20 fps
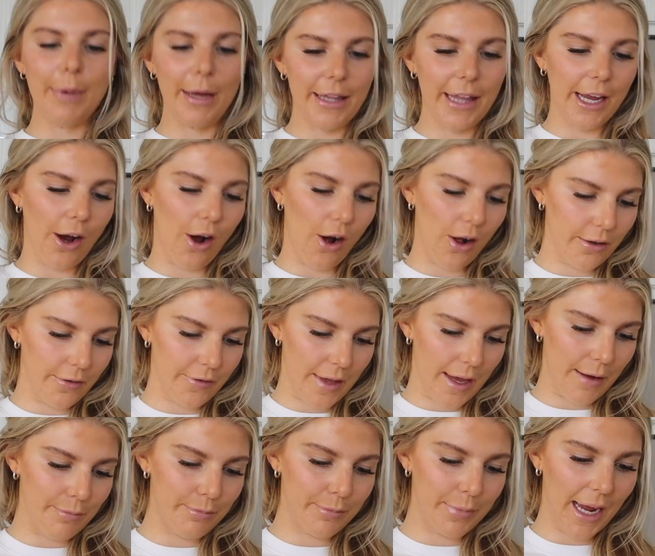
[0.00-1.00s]
I like all of
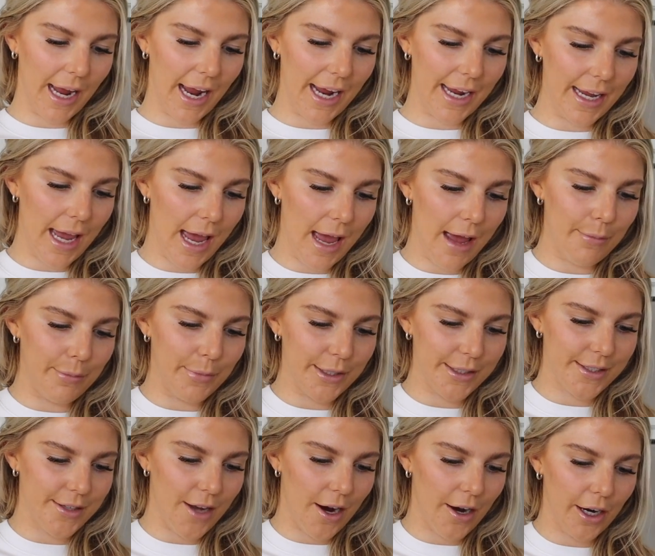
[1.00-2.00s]
them, but I am
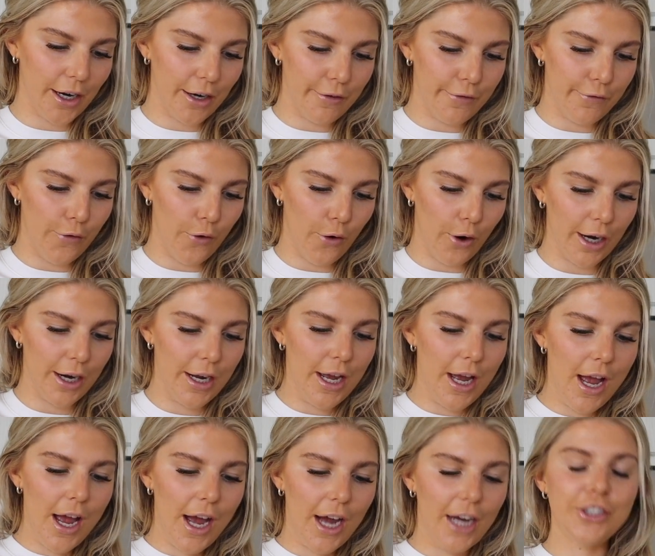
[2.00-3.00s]
a sucker for
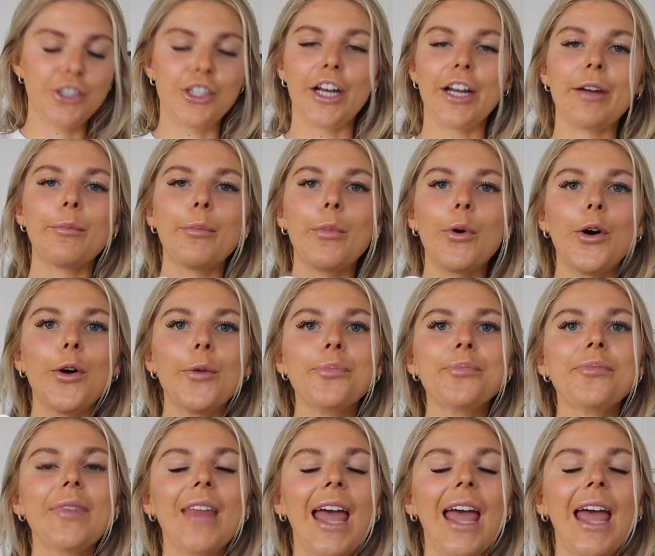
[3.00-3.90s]
a chicken bowl.